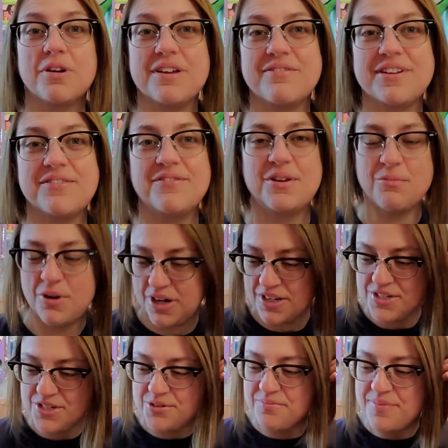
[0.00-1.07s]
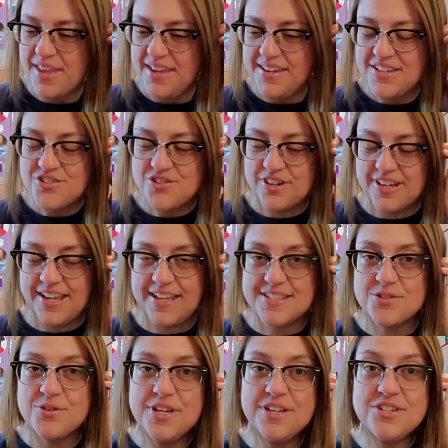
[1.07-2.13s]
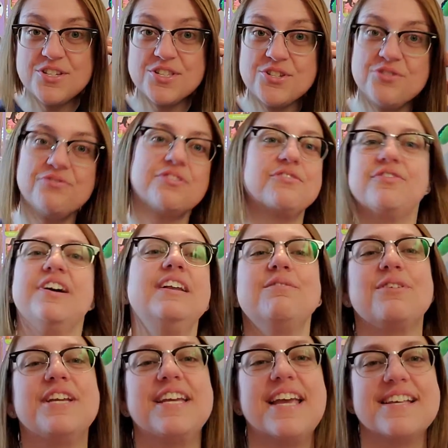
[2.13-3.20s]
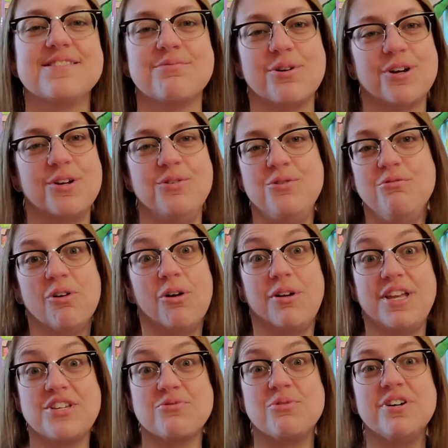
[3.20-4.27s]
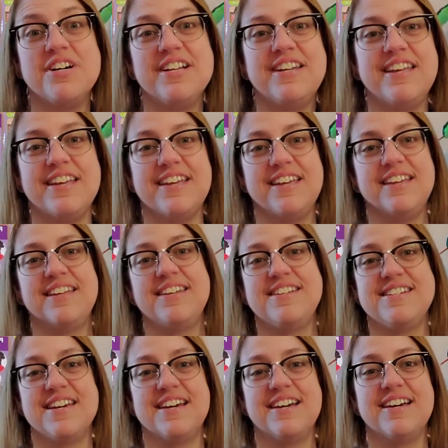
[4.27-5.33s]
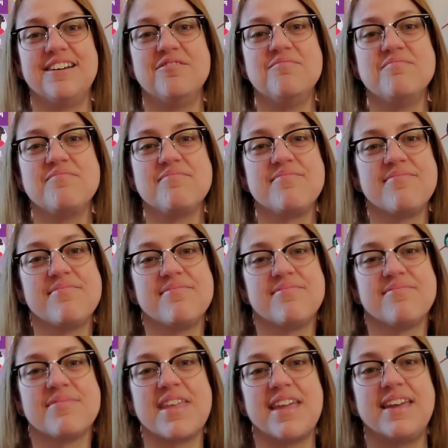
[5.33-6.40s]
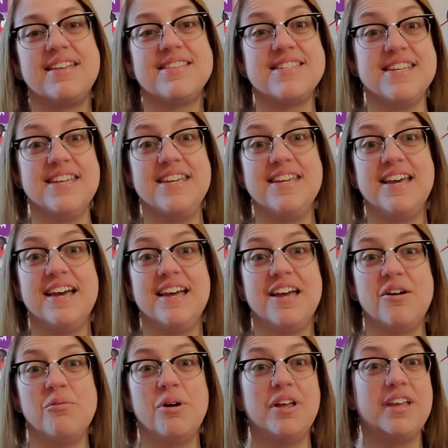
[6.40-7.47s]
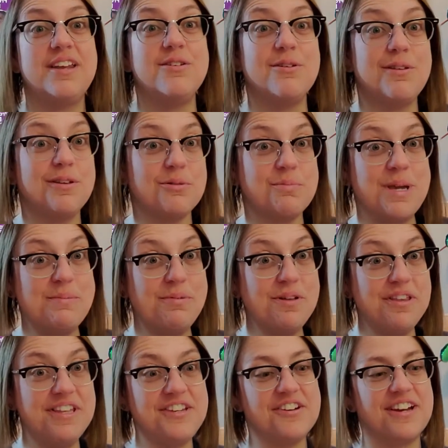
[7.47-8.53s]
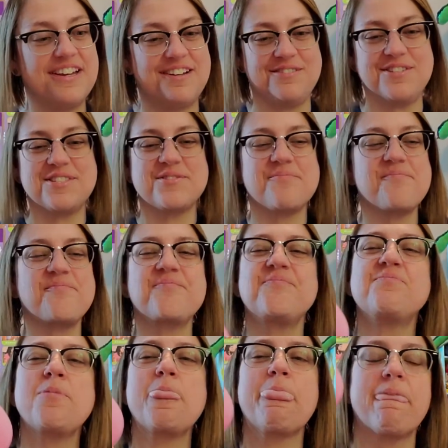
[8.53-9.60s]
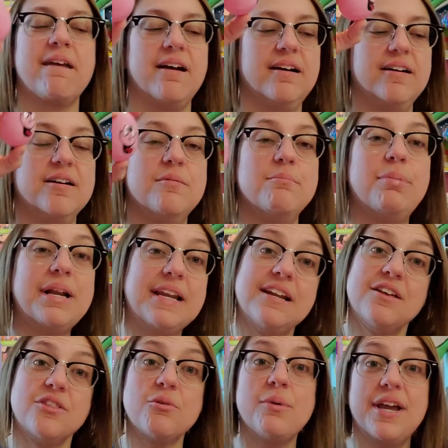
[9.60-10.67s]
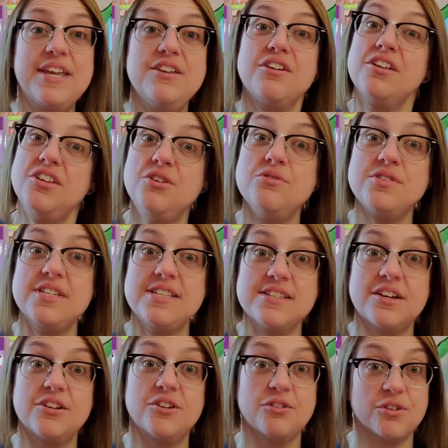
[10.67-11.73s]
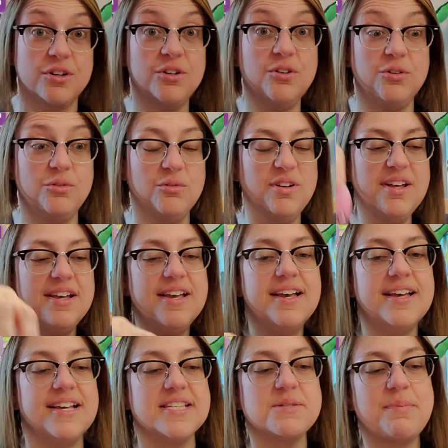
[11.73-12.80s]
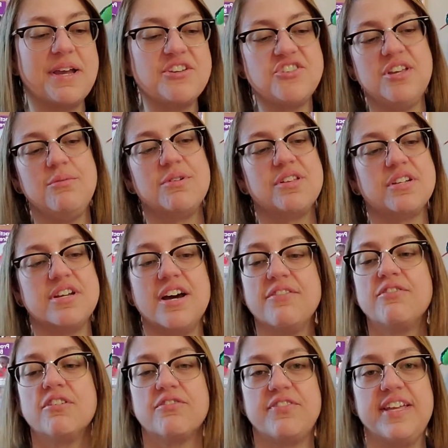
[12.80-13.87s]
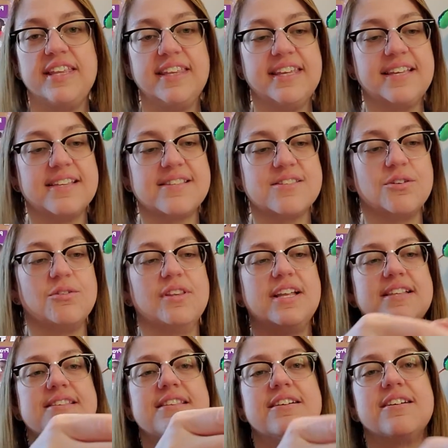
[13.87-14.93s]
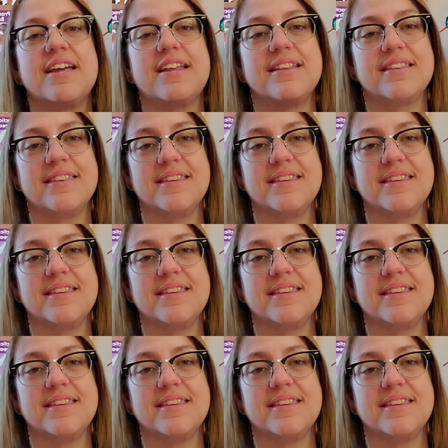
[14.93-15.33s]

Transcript: even if you wanted to try to guess, or you could just do it for fun where you guess who wrote each one and see how well you know the other people in your house. But another way you can use these on your own, especially with tougher feelings. So let's look at